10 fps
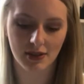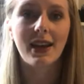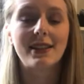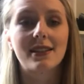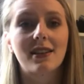
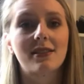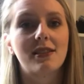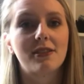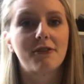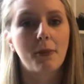It
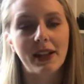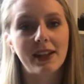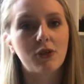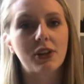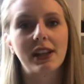discusses
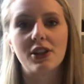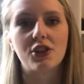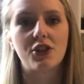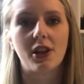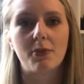familial
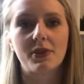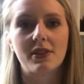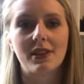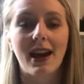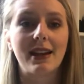relationships,
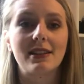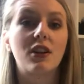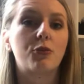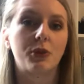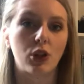the idea
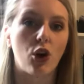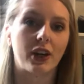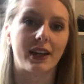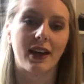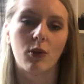of
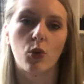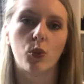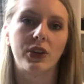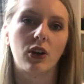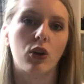belonging, and what
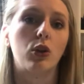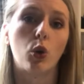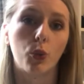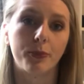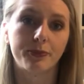we call
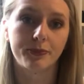home.